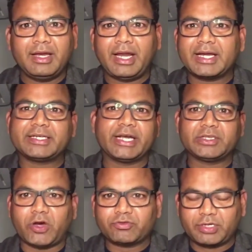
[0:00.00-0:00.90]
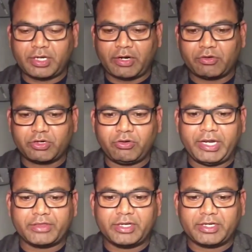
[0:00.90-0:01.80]
like 10000 around you know
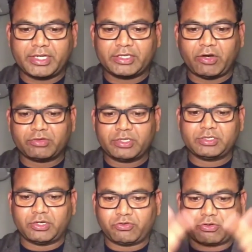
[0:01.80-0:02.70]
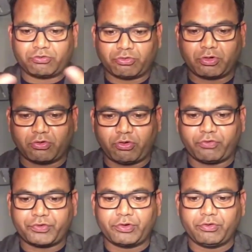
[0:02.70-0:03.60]
less than 10000 the total
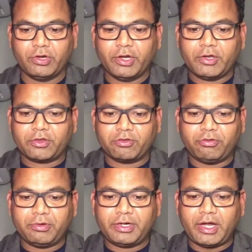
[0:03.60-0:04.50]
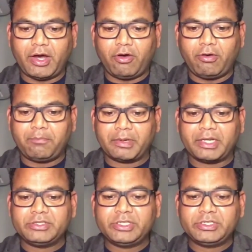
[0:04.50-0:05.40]
cost you know so now but
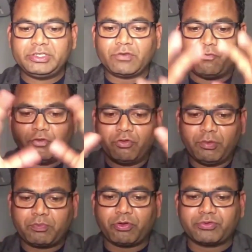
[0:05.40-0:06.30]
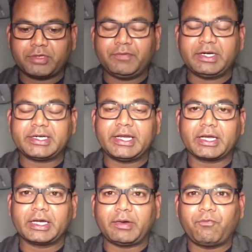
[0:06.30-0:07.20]
it, this, this whole process will
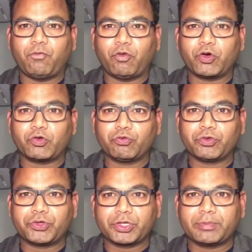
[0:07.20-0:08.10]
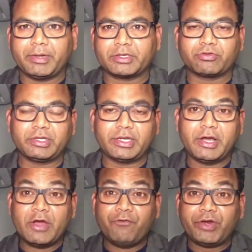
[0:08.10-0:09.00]
take about four to six months so it's
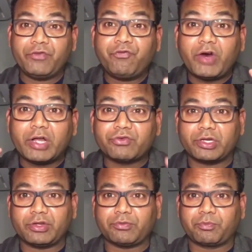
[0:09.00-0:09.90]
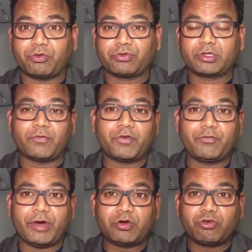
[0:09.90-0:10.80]
a very fastest process So if you
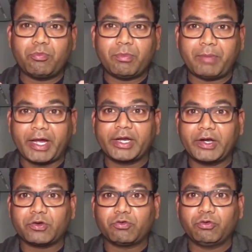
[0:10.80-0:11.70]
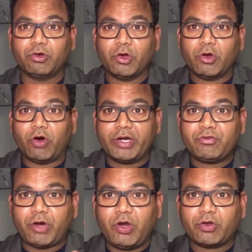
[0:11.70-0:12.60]
want to migrate to when
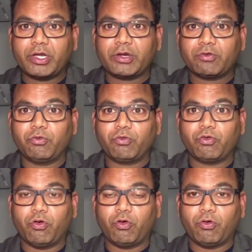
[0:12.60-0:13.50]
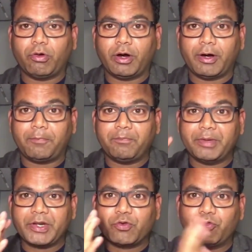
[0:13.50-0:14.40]
you are looking to go uh,
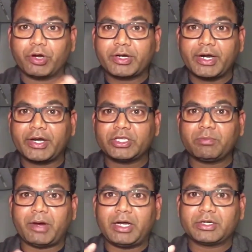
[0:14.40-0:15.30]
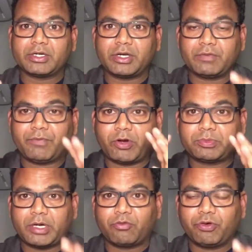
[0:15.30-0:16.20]
very good country the malta is one of
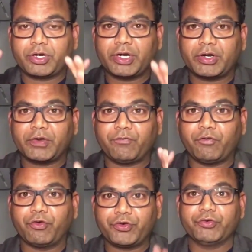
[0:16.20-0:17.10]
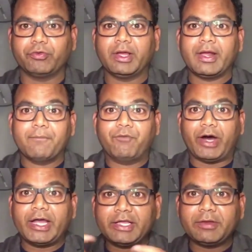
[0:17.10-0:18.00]
the good country for you
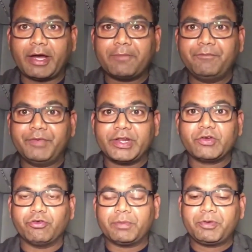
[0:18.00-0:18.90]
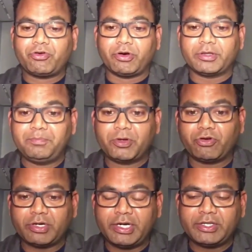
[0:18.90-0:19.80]
why is uh, very good because
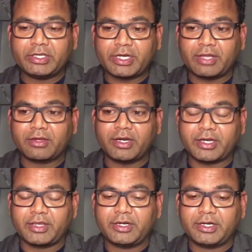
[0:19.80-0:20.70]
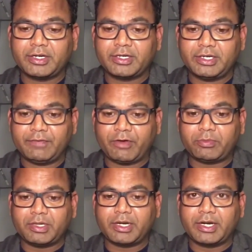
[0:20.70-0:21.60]
because it is considered one
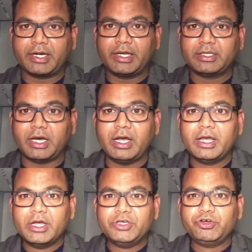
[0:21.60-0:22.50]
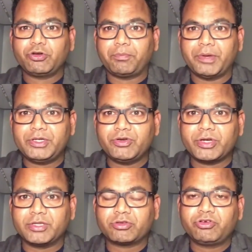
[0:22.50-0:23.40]
of the country in the european
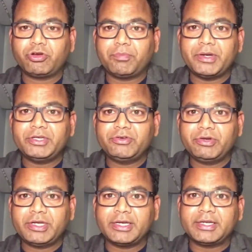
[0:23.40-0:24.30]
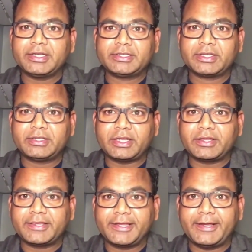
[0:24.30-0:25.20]
union so european union this is the
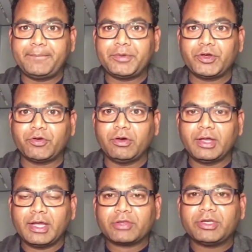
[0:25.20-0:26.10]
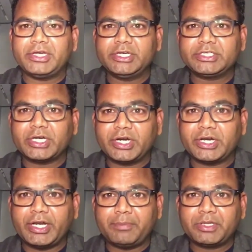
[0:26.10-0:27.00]
same you know so each
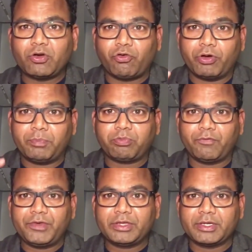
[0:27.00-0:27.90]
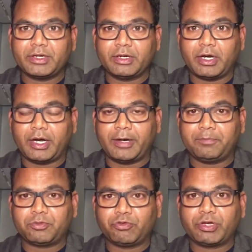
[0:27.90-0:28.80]
country have their own provision um,
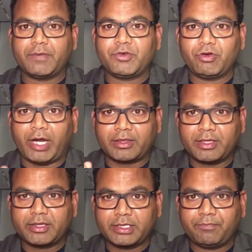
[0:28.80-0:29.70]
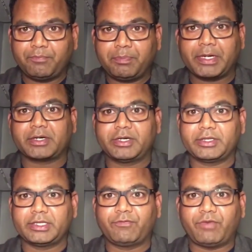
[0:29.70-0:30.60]
to give you license as a
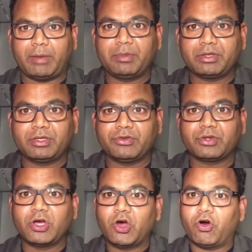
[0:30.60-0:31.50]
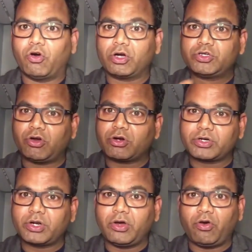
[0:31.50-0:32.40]
practice as a pharmacist or
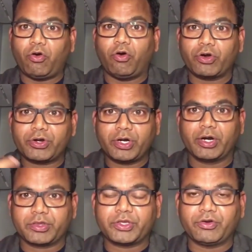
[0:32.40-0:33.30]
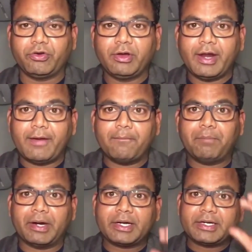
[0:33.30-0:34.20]
doctor or nurse you know
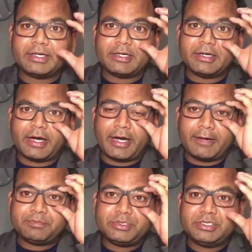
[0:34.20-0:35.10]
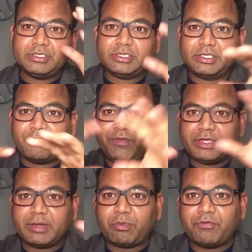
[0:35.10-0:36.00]
but uh, the
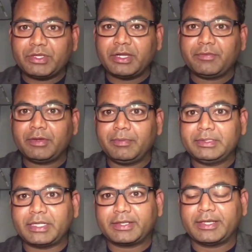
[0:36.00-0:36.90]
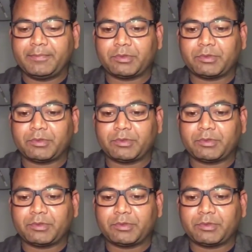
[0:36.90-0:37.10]
visa provision will be the same.